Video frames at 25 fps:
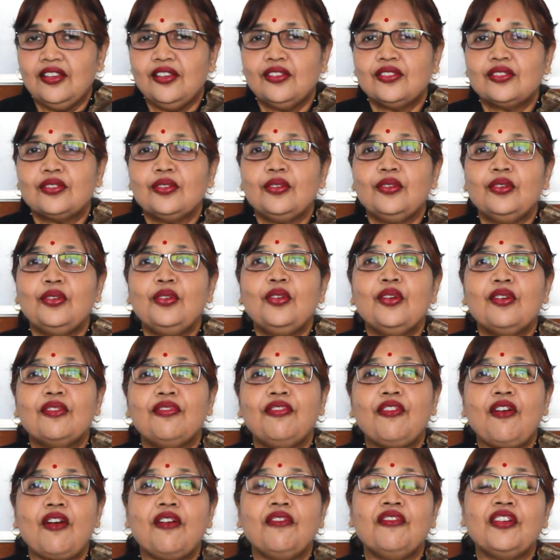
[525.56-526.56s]
So look
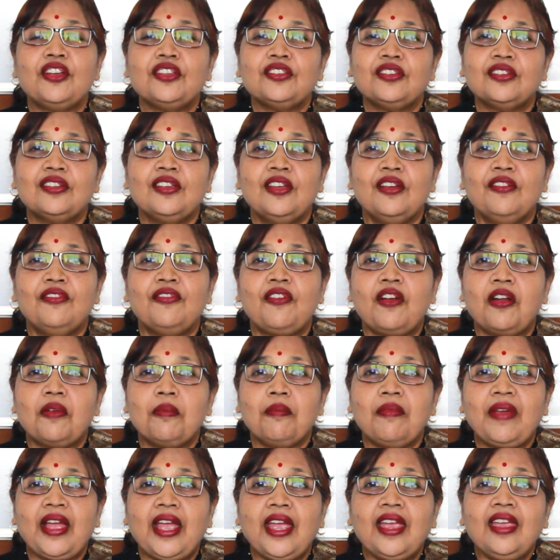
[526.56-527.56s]
forward for
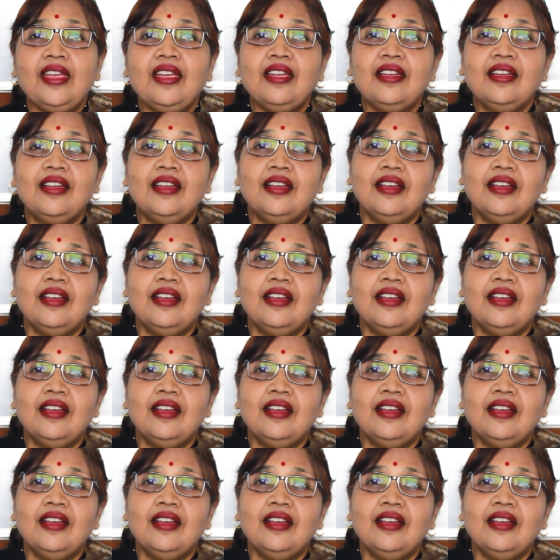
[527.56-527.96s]
my